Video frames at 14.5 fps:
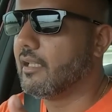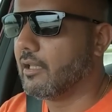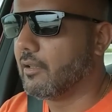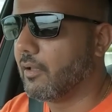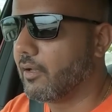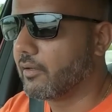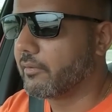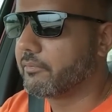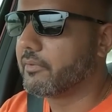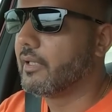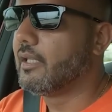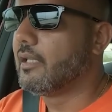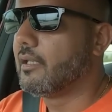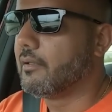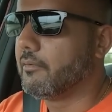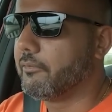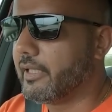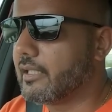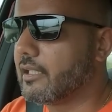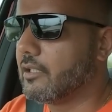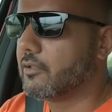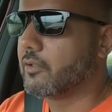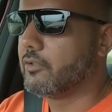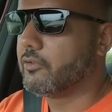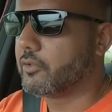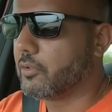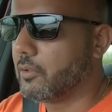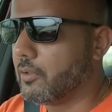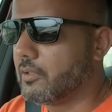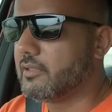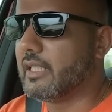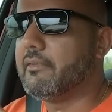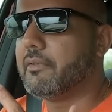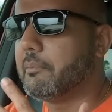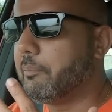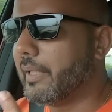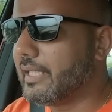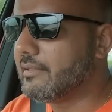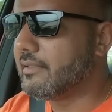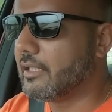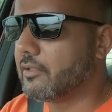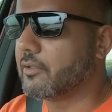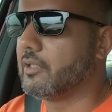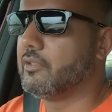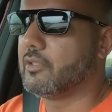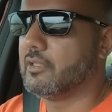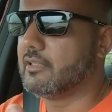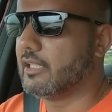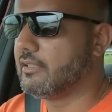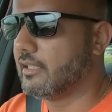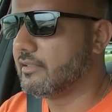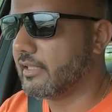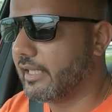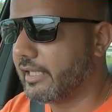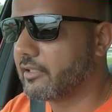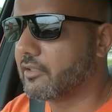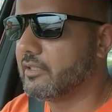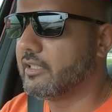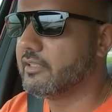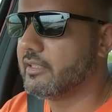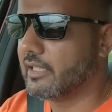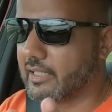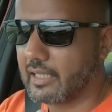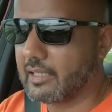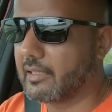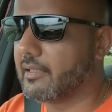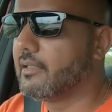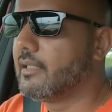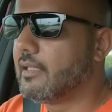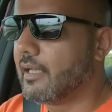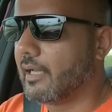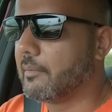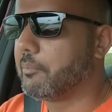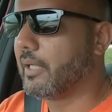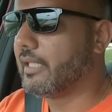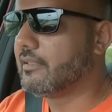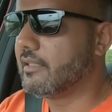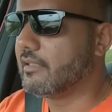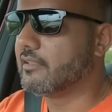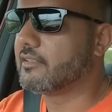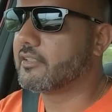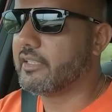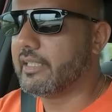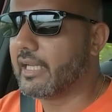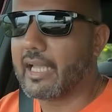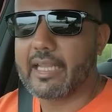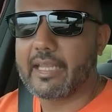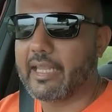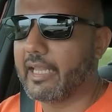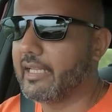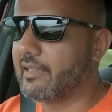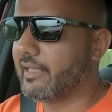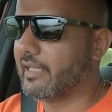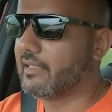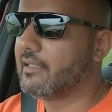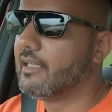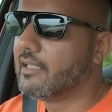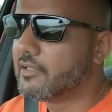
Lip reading: A lot of vehicle controls, even basic controls such as air conditioning are placed in the screen. I hate that.